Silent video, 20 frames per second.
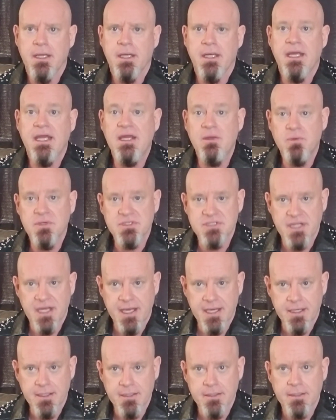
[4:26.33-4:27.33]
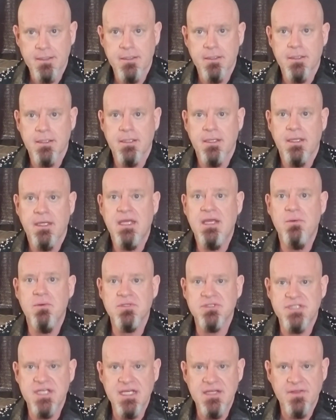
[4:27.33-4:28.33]
He was there, he
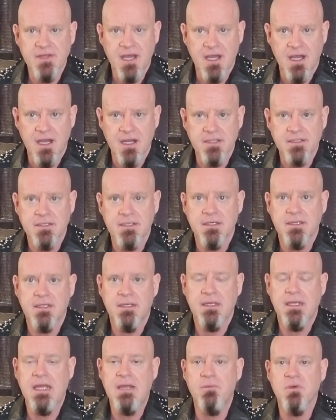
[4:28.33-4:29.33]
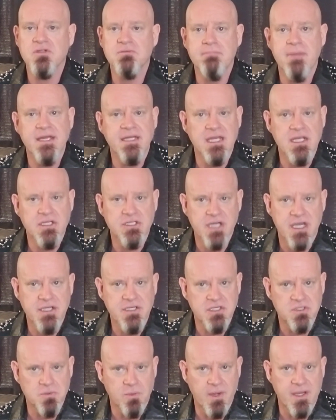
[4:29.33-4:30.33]
was seeing the art, he was making
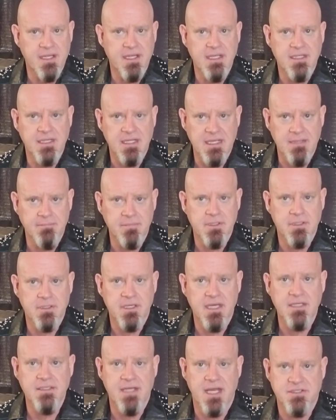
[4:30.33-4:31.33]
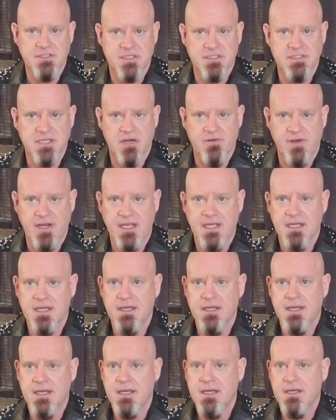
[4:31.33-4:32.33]
changes where he deemed it necessary.
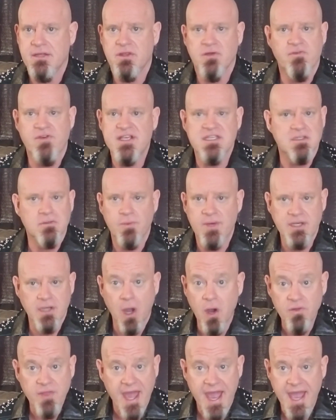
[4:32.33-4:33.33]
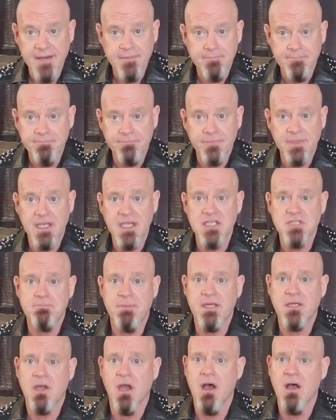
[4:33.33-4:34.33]
The reason we know that is
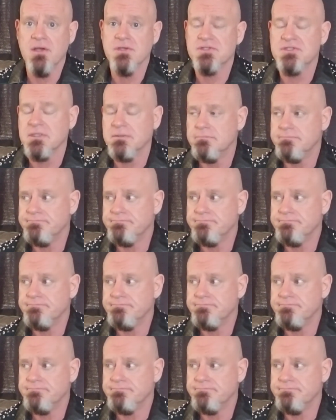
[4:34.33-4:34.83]
because